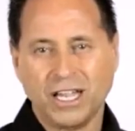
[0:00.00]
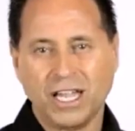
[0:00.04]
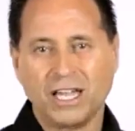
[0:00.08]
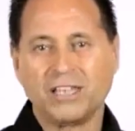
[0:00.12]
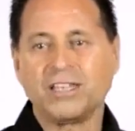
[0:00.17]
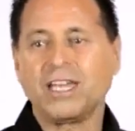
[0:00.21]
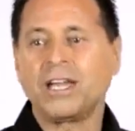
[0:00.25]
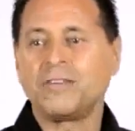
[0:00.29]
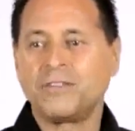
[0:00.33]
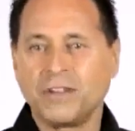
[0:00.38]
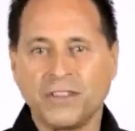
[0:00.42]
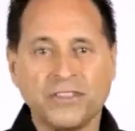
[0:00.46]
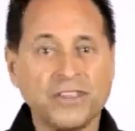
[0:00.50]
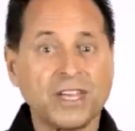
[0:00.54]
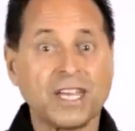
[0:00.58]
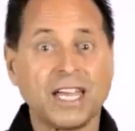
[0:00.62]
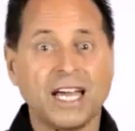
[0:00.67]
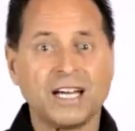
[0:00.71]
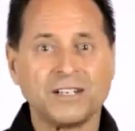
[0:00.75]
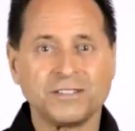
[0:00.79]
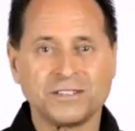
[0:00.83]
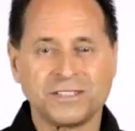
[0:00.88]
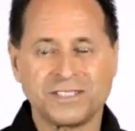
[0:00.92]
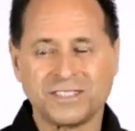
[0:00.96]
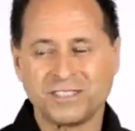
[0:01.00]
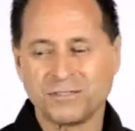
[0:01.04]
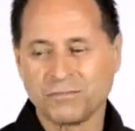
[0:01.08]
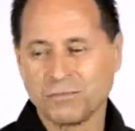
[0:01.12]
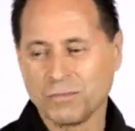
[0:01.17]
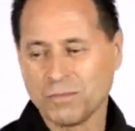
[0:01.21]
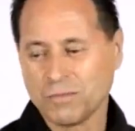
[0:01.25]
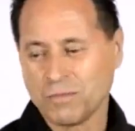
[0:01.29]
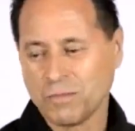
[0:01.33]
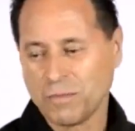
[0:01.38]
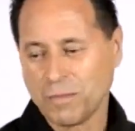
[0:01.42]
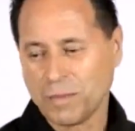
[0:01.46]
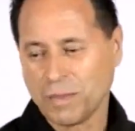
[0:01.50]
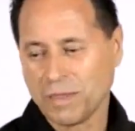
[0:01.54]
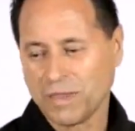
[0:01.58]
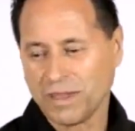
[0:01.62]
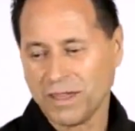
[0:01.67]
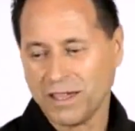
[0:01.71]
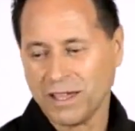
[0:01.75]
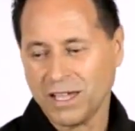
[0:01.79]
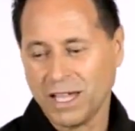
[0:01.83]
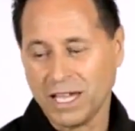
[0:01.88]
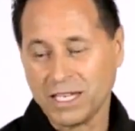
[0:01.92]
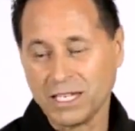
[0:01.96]
and everything else
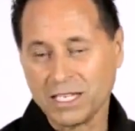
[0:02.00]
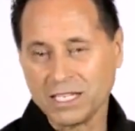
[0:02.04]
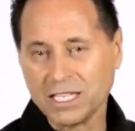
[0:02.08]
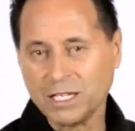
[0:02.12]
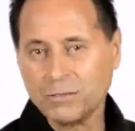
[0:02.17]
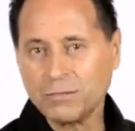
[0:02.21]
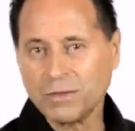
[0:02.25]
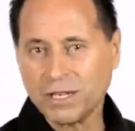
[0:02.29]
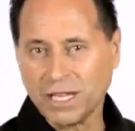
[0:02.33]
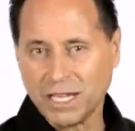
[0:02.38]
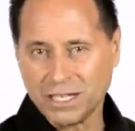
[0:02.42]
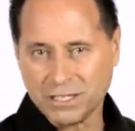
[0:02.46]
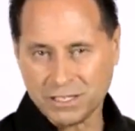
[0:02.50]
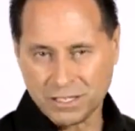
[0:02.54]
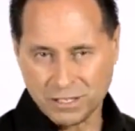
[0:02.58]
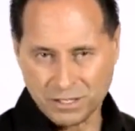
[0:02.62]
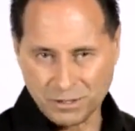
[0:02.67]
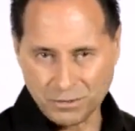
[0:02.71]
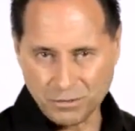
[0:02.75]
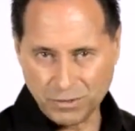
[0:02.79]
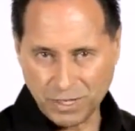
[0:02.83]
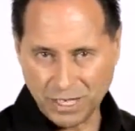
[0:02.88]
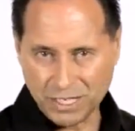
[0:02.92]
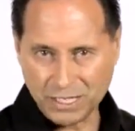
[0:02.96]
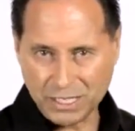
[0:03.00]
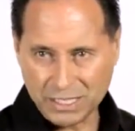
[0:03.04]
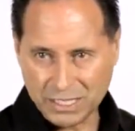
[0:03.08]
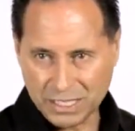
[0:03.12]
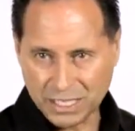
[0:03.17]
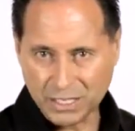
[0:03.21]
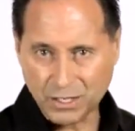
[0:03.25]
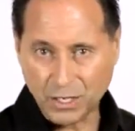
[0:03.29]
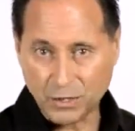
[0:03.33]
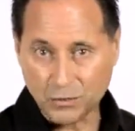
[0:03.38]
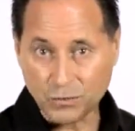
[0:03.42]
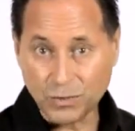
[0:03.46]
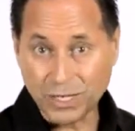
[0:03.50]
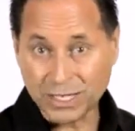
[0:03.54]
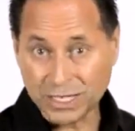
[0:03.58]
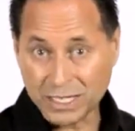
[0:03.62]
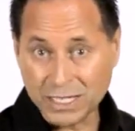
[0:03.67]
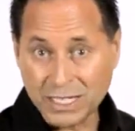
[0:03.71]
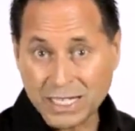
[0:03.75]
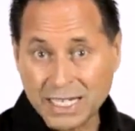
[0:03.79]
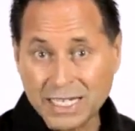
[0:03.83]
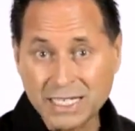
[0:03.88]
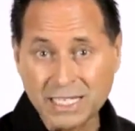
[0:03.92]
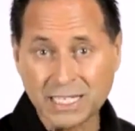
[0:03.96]
and eliminate and run
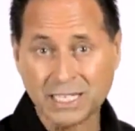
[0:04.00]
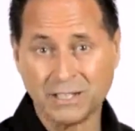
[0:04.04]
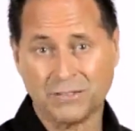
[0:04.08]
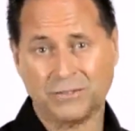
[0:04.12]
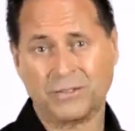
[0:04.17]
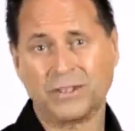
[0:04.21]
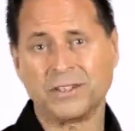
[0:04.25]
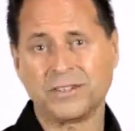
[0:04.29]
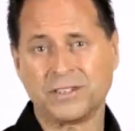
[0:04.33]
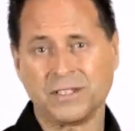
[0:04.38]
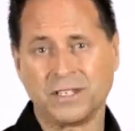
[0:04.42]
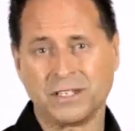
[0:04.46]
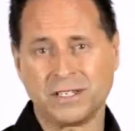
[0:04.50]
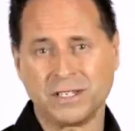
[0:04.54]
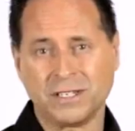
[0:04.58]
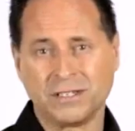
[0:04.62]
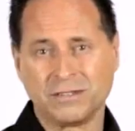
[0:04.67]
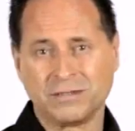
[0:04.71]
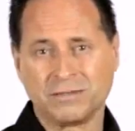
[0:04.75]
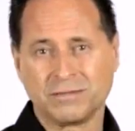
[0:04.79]
clean and efficient.